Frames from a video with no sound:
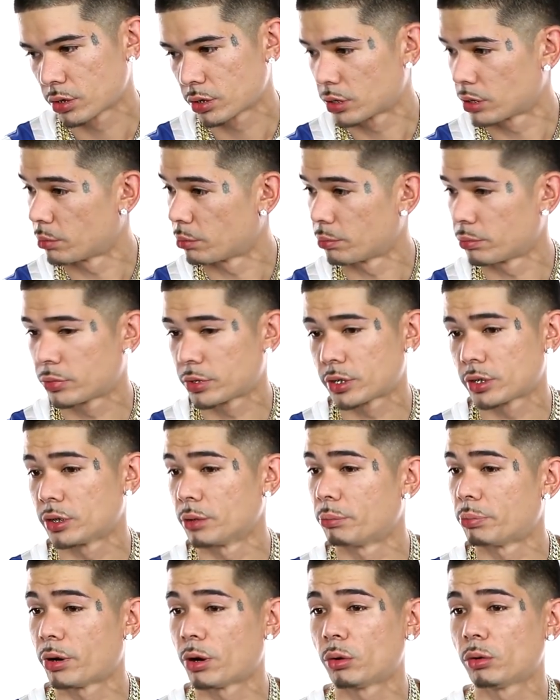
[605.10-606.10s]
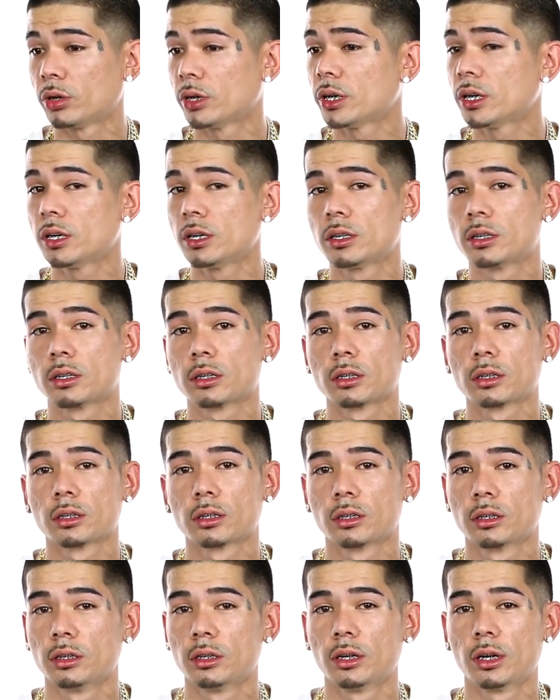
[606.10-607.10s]
Just it's the police.
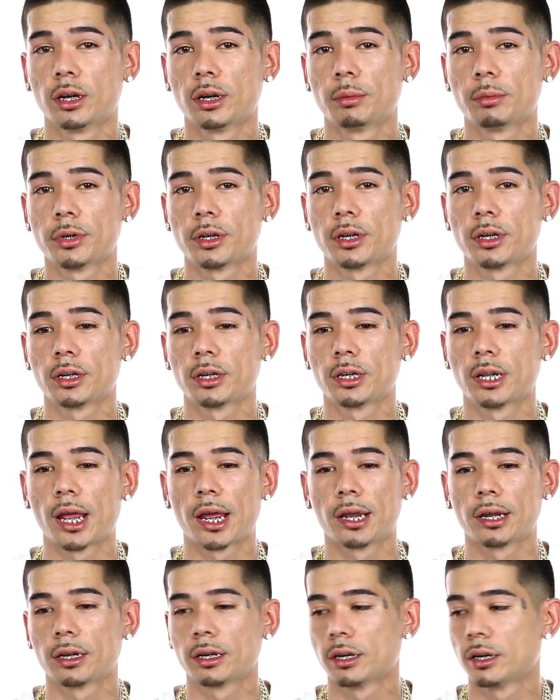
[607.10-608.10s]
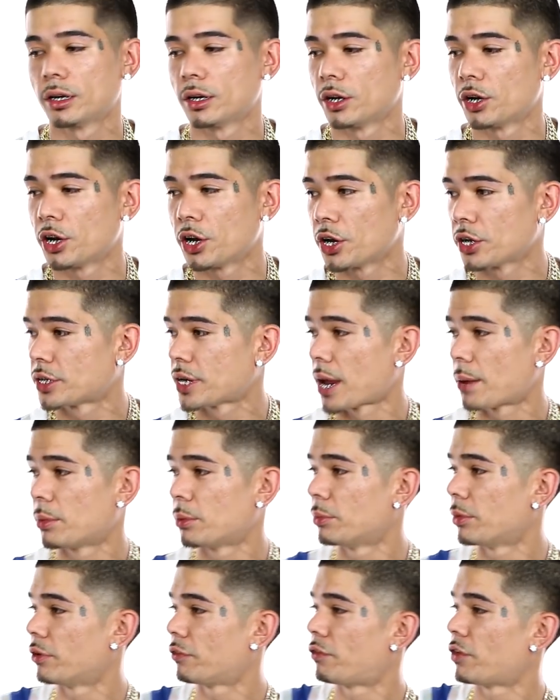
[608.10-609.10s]
You know what I mean? Like every time
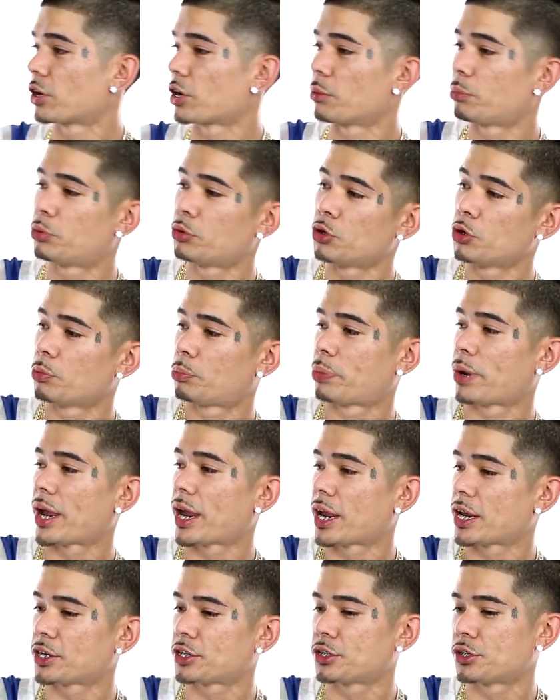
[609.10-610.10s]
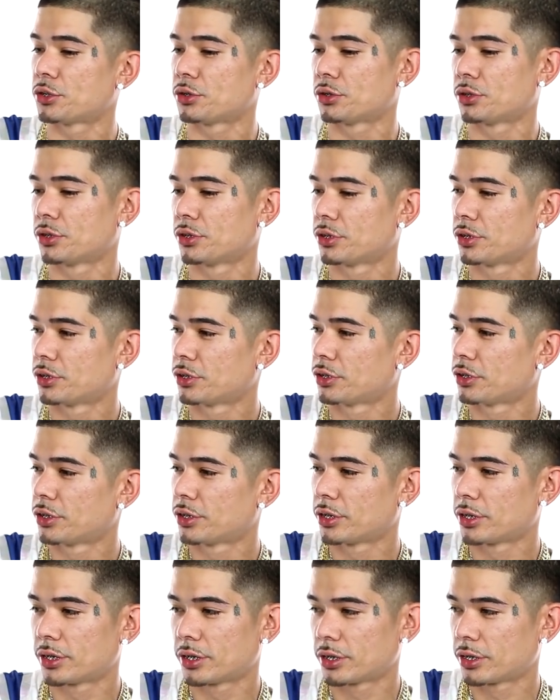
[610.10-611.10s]
a motherfucker pulled past you,
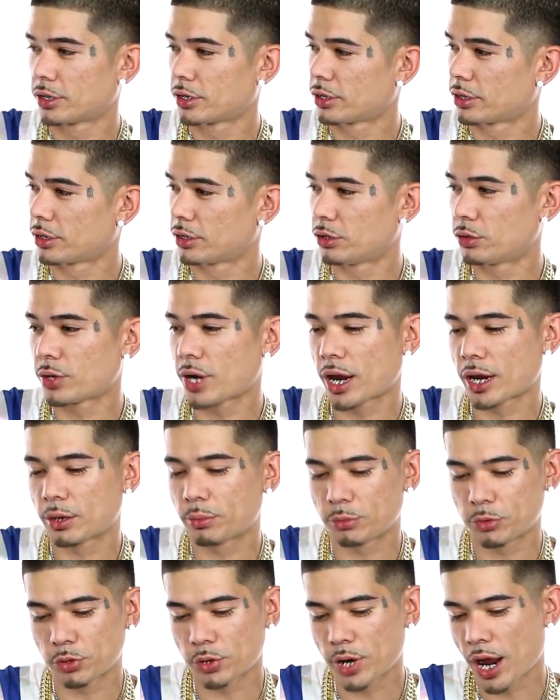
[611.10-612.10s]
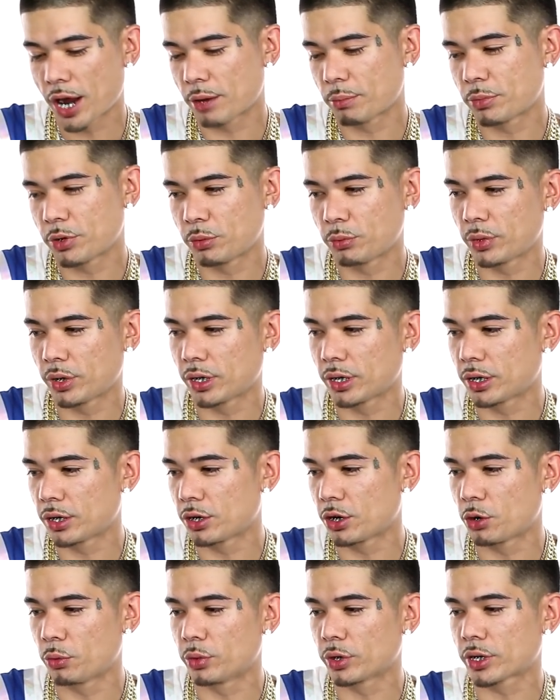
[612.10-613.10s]
you gotta you gotta be willing to
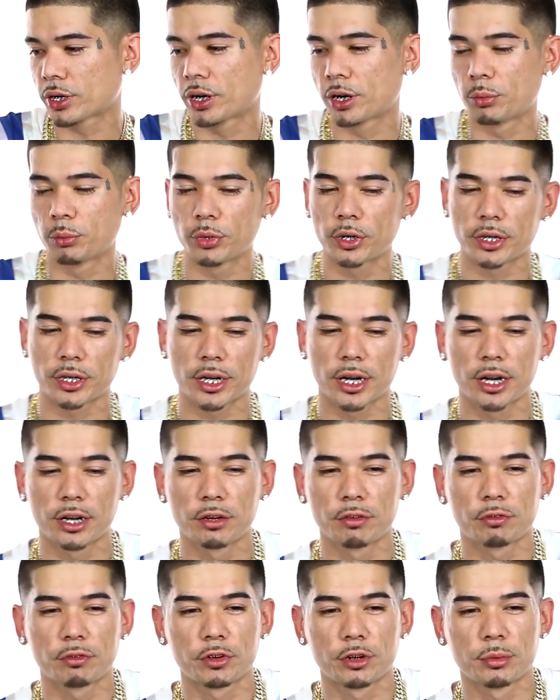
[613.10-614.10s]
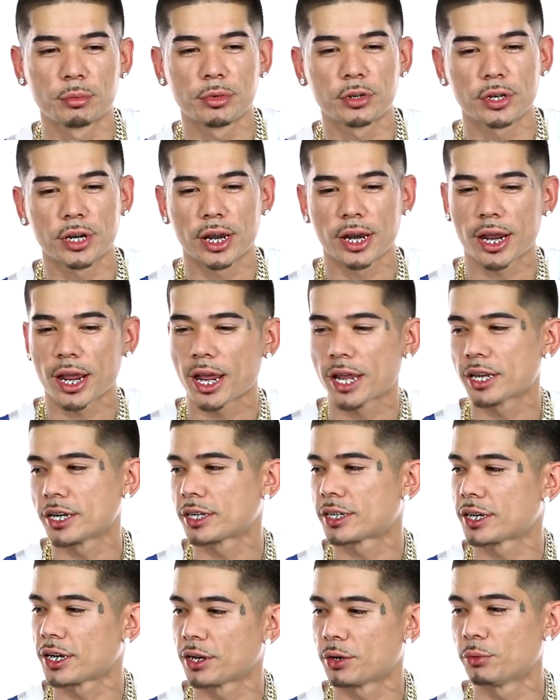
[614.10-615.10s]
know what come with that. You feel me? You gotta have your
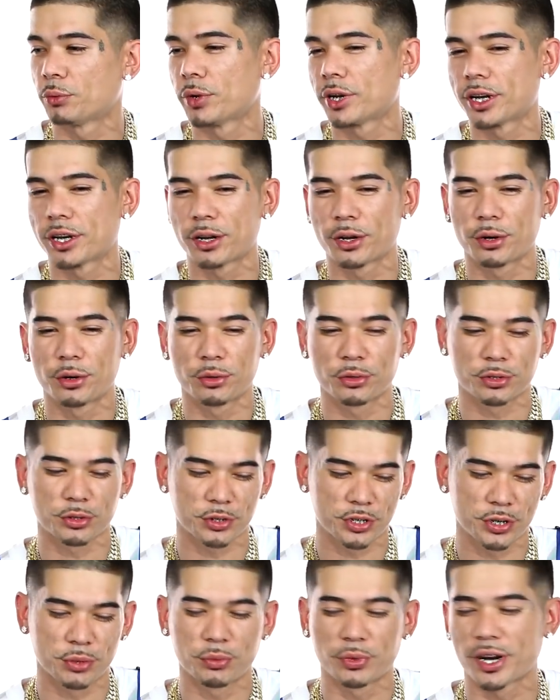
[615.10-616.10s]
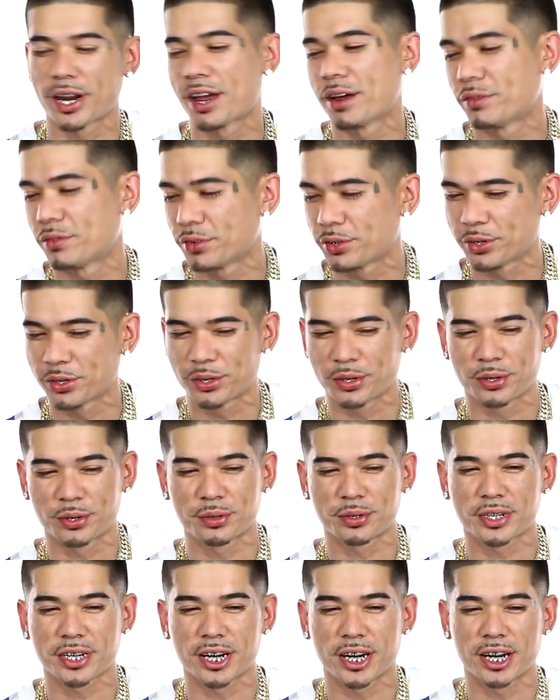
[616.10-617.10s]
tinted windows or your whatever. You know what
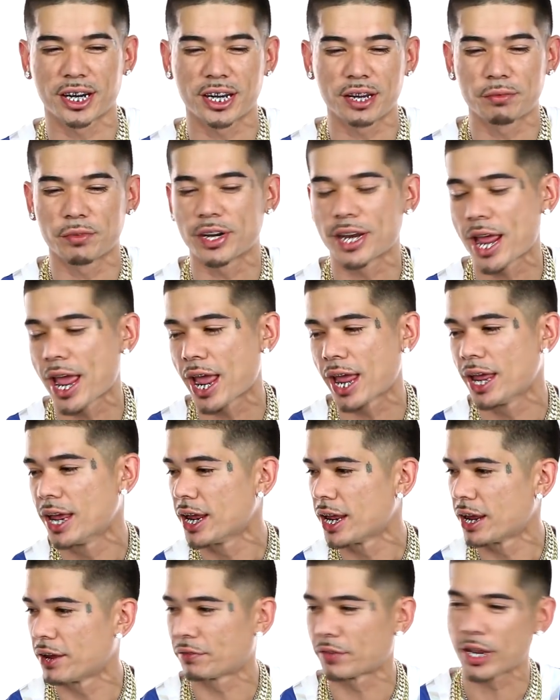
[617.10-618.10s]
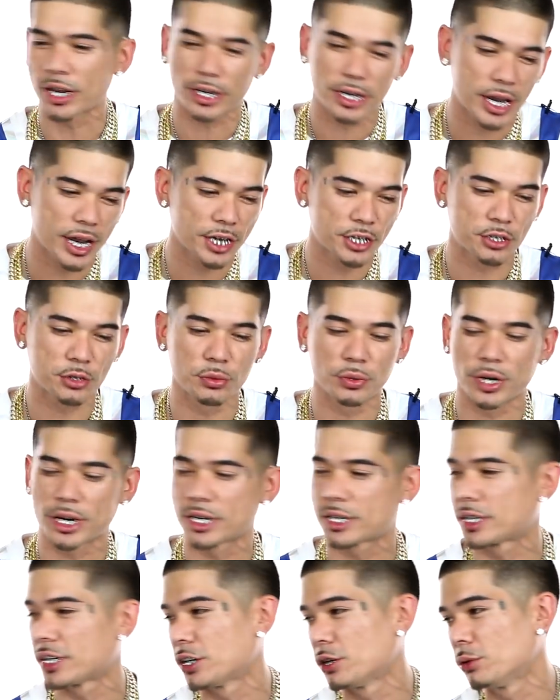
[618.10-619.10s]
I'm saying? Even that, if they catch you and
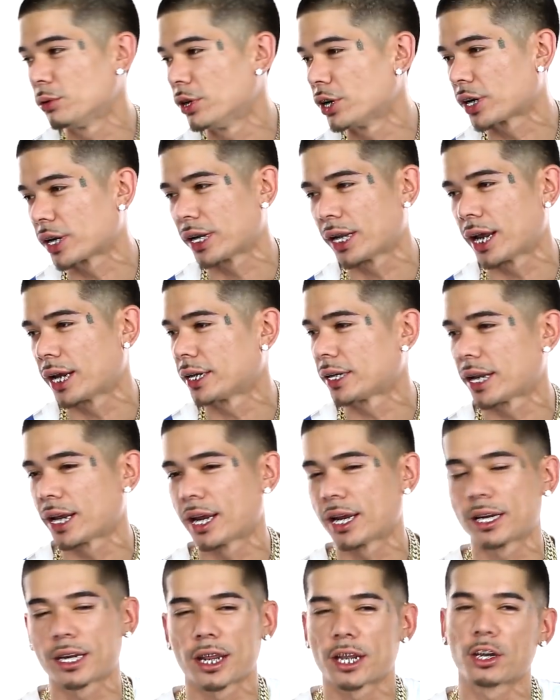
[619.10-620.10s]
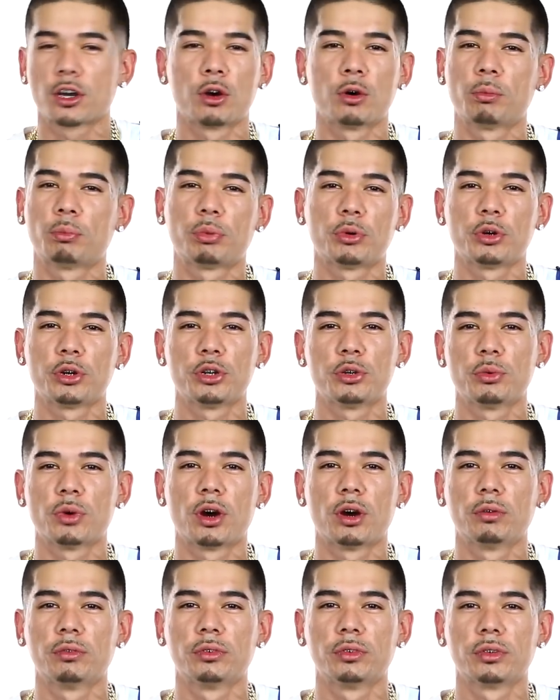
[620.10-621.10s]
they see you looking like that, they gonna pull you
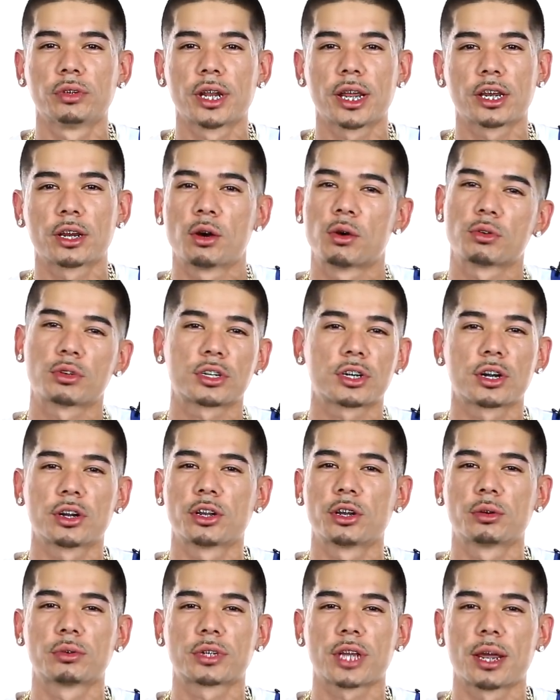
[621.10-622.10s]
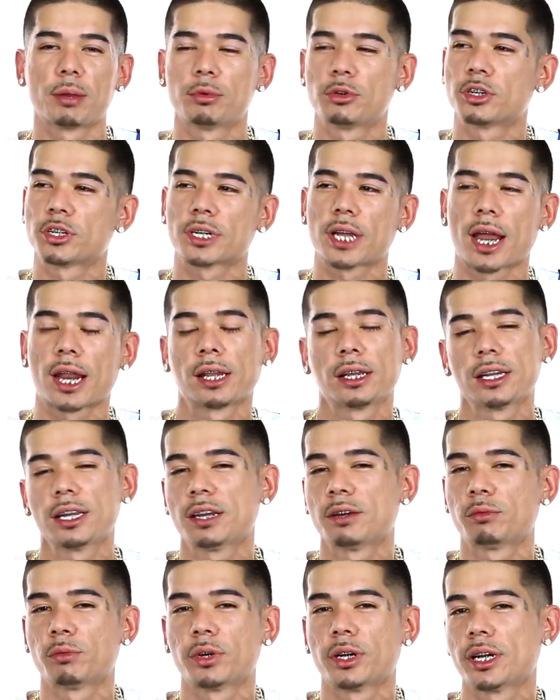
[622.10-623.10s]
over. They gonna stereotype. You just gotta
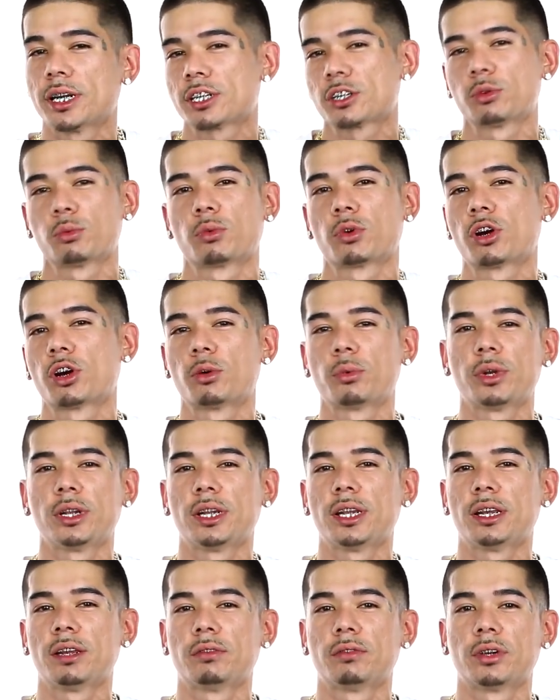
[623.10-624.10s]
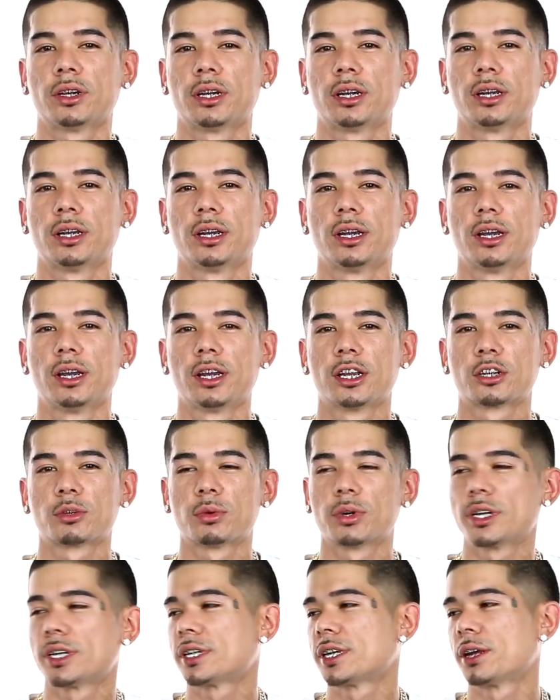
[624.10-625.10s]
live with it. It's the world we live in.
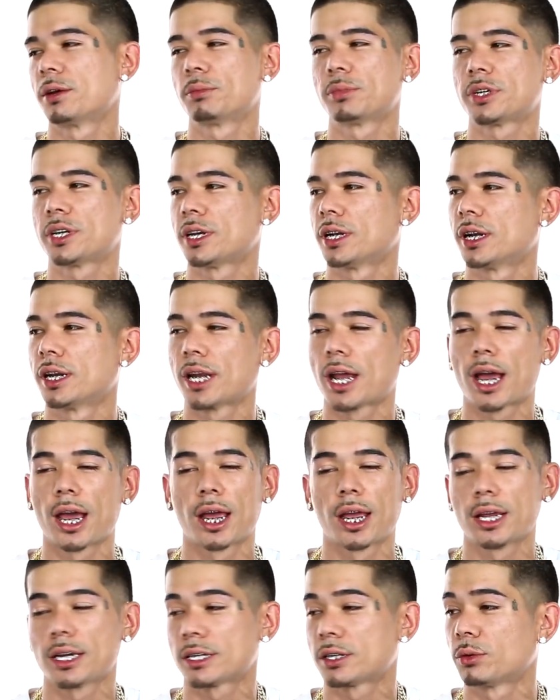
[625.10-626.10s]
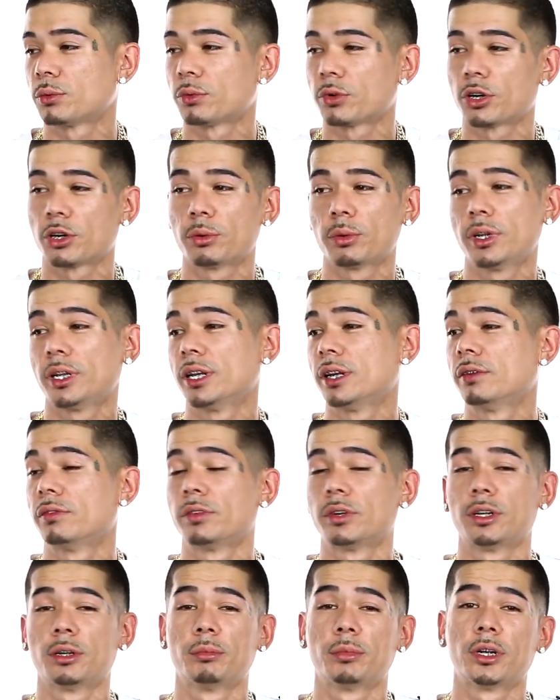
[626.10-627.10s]
2017 or not, it's the world we live
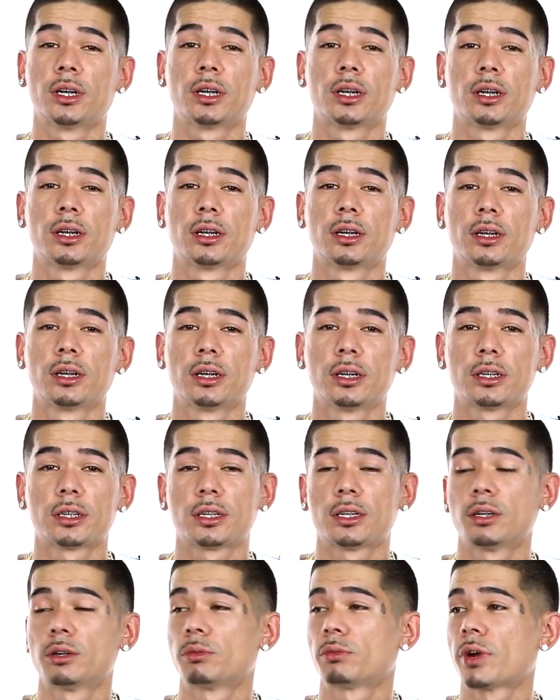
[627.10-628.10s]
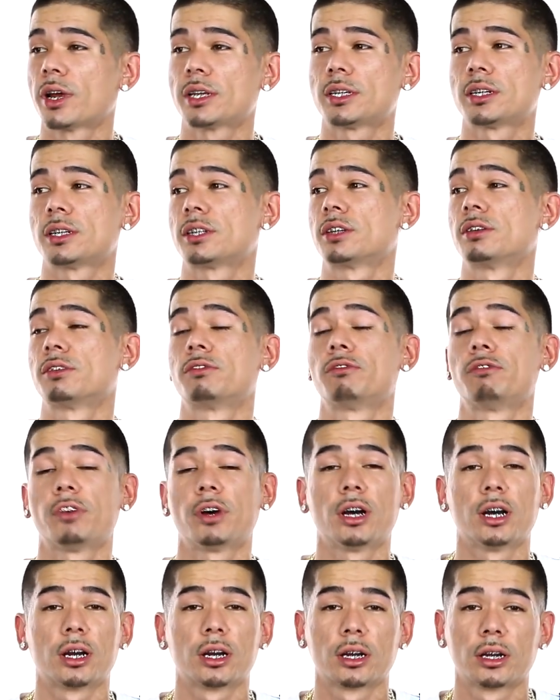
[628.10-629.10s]
in, man. It's still racist as
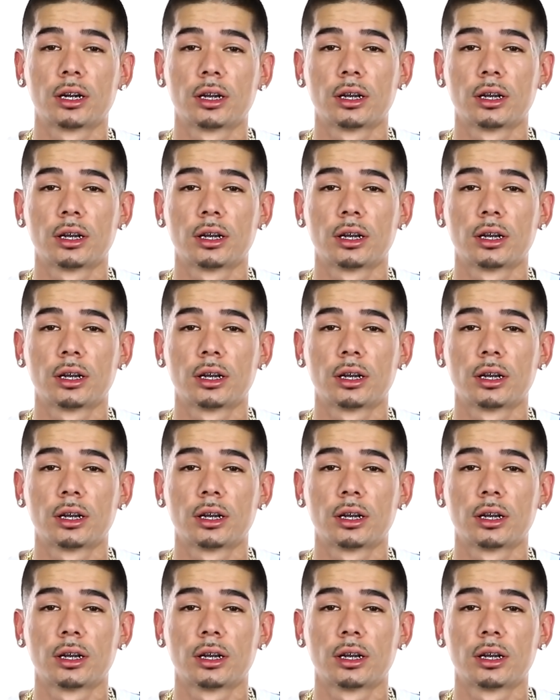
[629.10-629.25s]
fuck.